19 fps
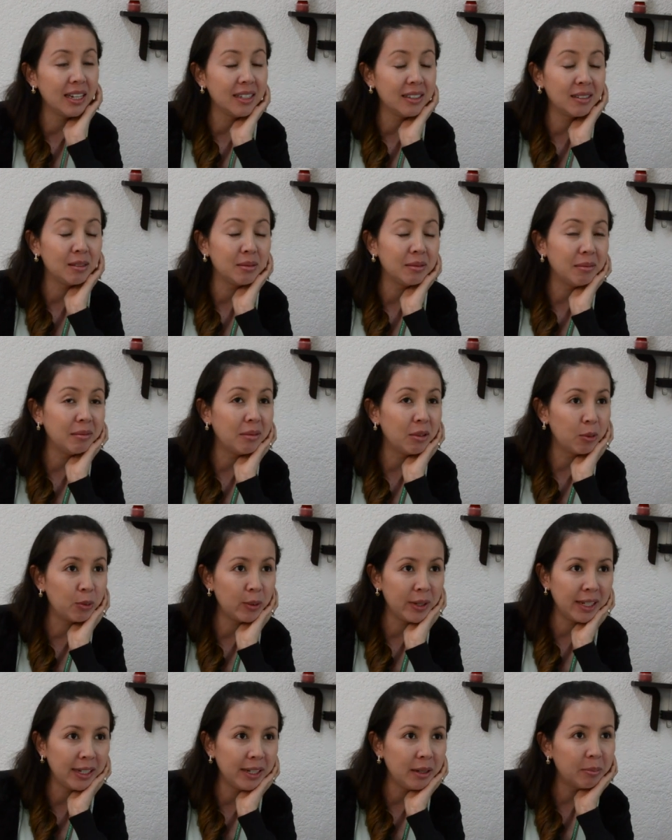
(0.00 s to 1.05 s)
It's
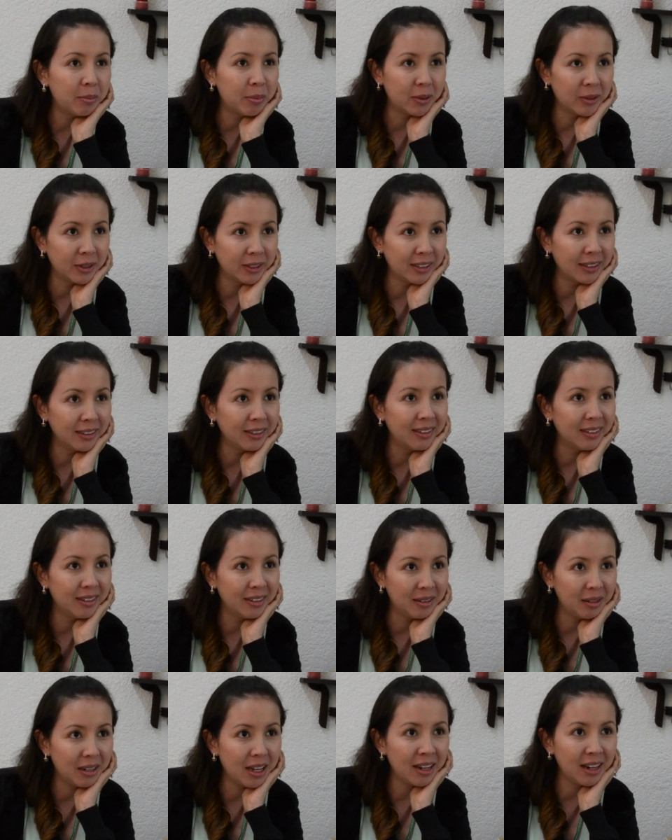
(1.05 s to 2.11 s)
really important
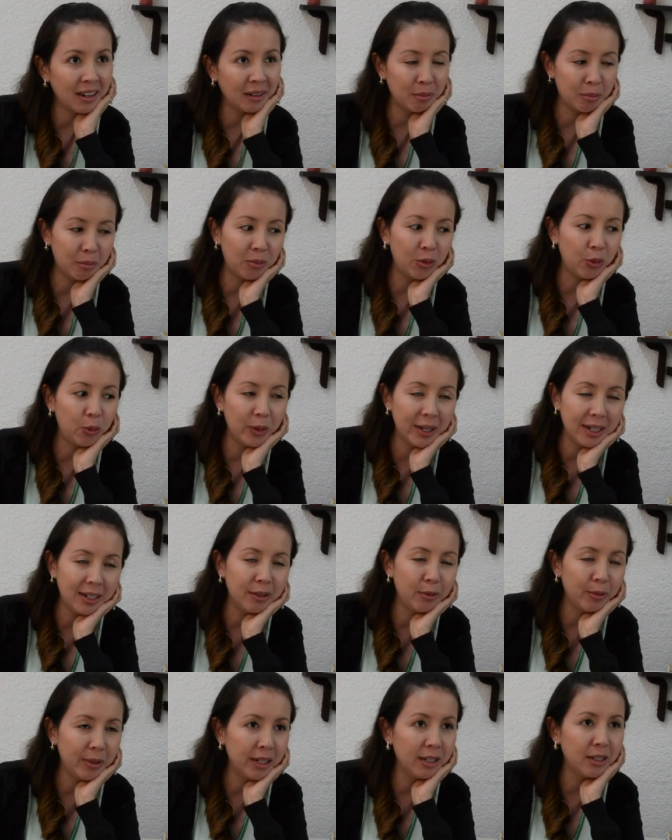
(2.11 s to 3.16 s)
and
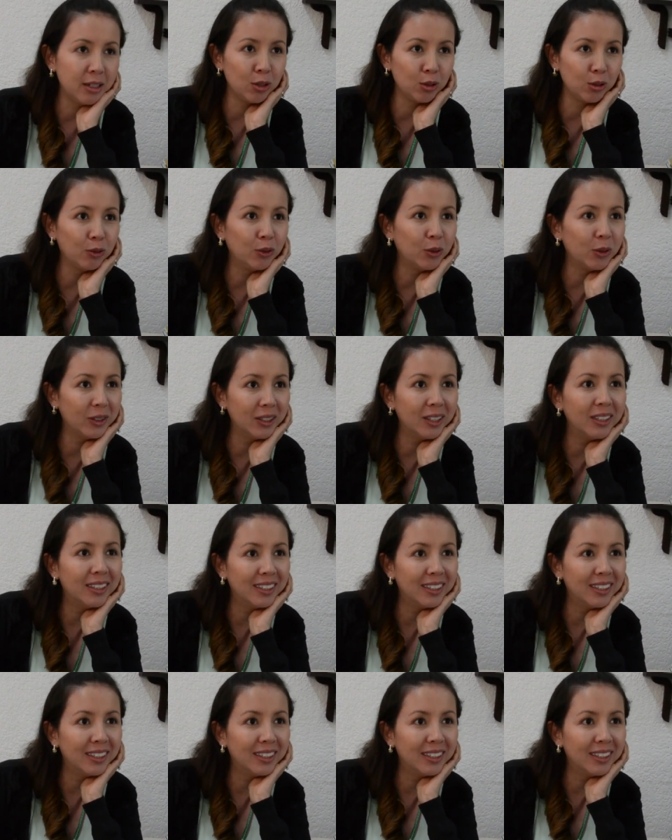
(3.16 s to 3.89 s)
really, really useful.